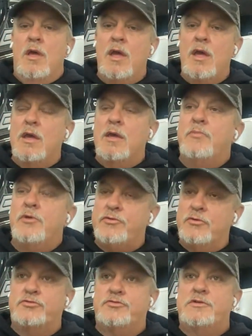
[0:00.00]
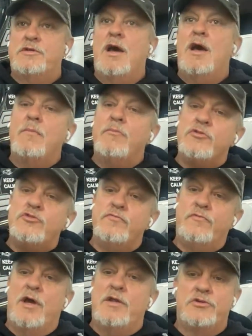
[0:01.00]
and but there's a time that you've
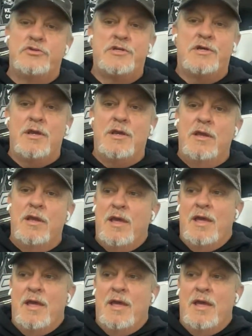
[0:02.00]
got to say,